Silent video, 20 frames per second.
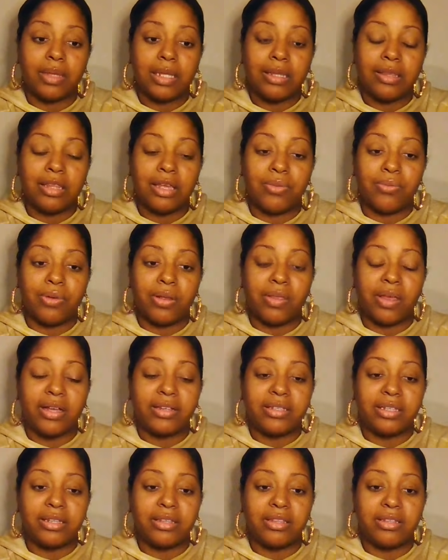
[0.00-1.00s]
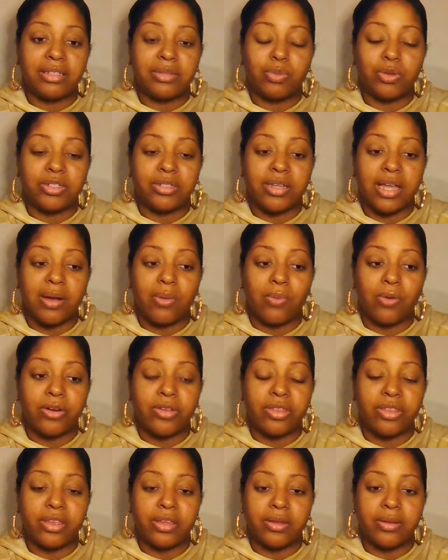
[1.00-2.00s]
they realized that this was not
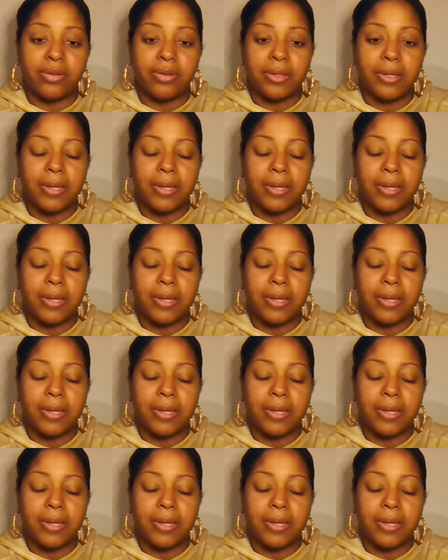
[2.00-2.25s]
worth it.